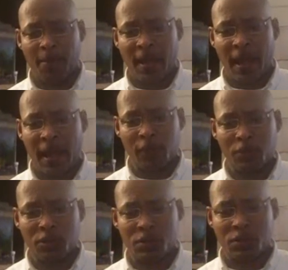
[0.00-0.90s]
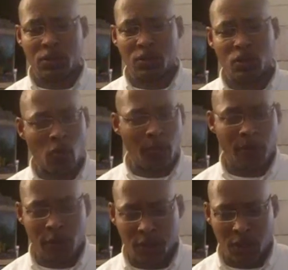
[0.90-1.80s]
I was the sole
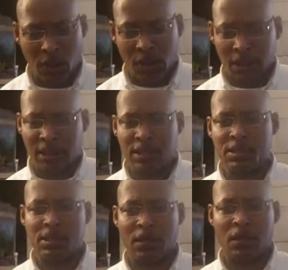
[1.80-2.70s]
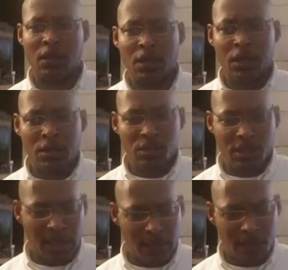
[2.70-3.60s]
person on the lease, and she
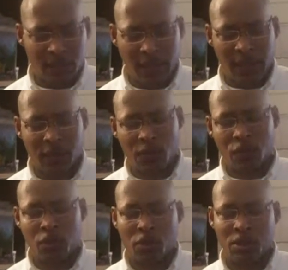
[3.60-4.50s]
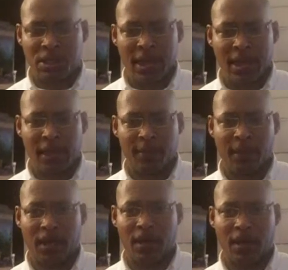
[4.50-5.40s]
had stayed there a short time,
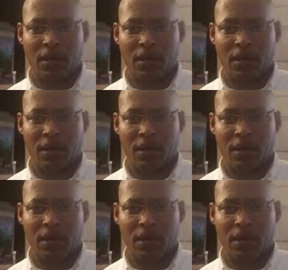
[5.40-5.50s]
and